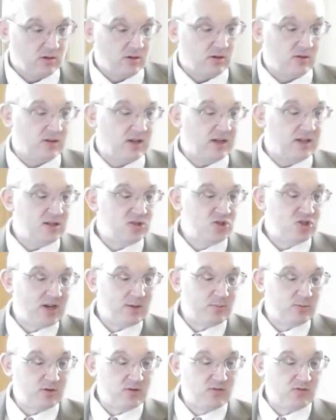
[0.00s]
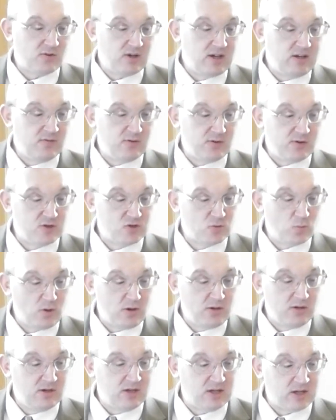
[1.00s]
And then in chapter 3, verse
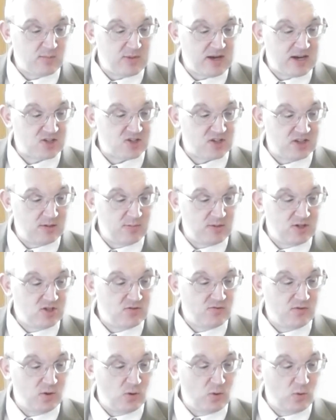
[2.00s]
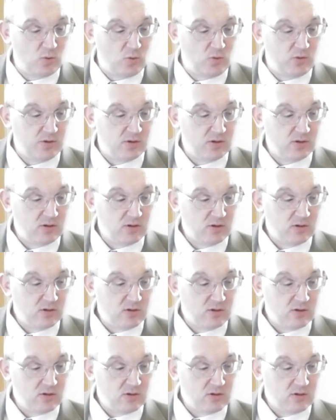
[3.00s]
1, he makes an image of gold,
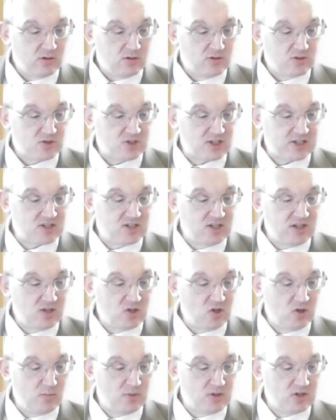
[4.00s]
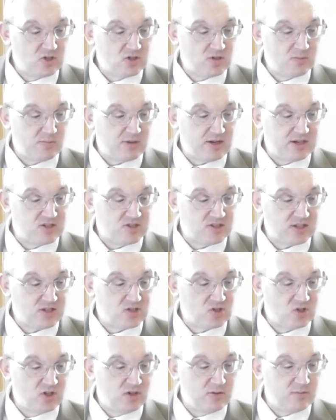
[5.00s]
60 cubits by
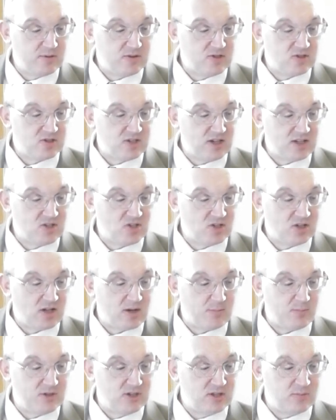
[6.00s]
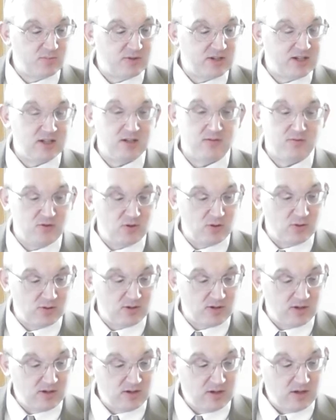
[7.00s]
6 cubits, sets it up in the plain of
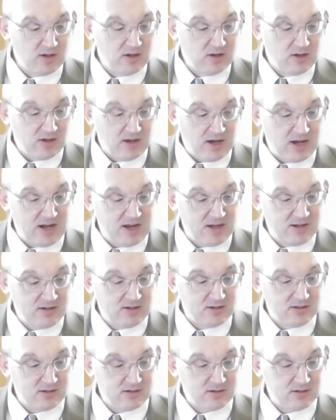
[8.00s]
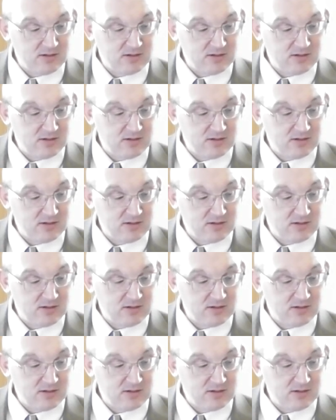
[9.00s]
Dura, and